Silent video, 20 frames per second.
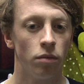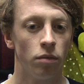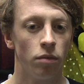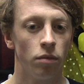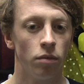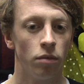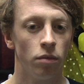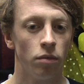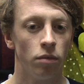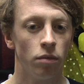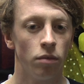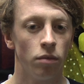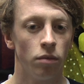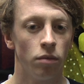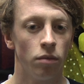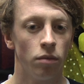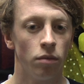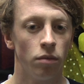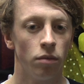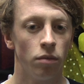
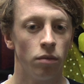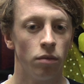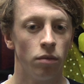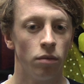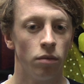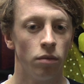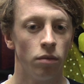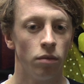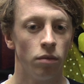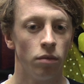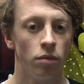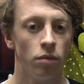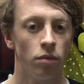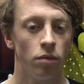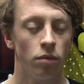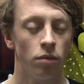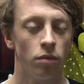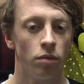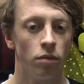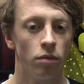
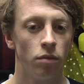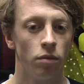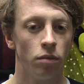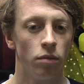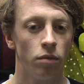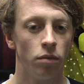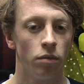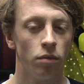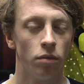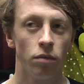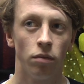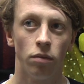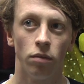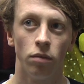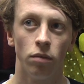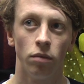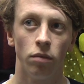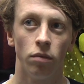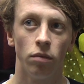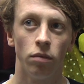
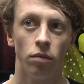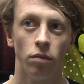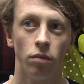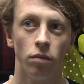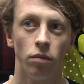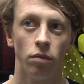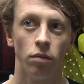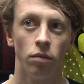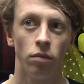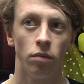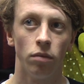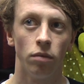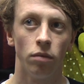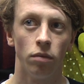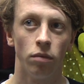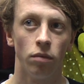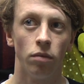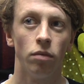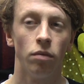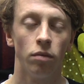
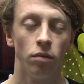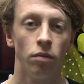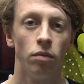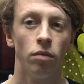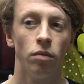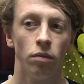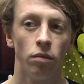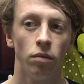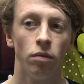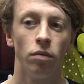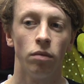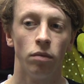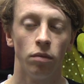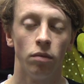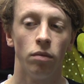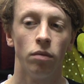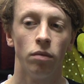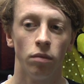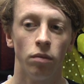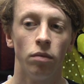
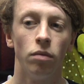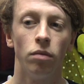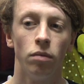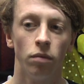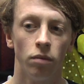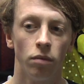[no speech]